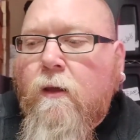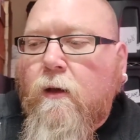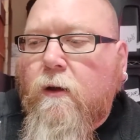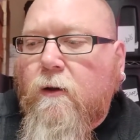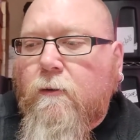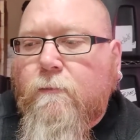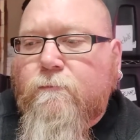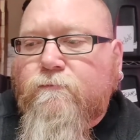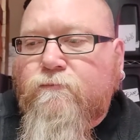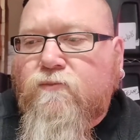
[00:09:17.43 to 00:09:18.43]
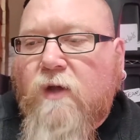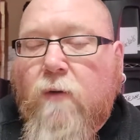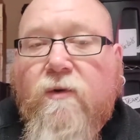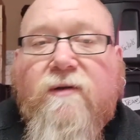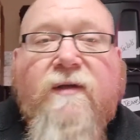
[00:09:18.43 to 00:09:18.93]
I
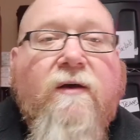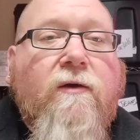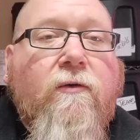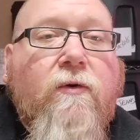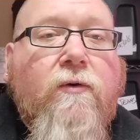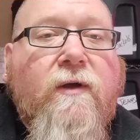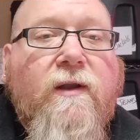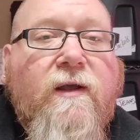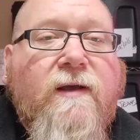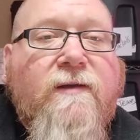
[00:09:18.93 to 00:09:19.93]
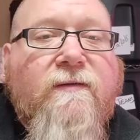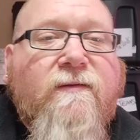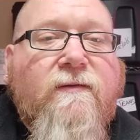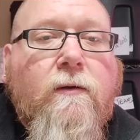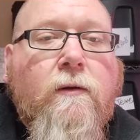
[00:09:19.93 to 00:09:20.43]
would tell you who it
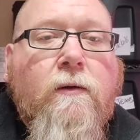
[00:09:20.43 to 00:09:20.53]
is,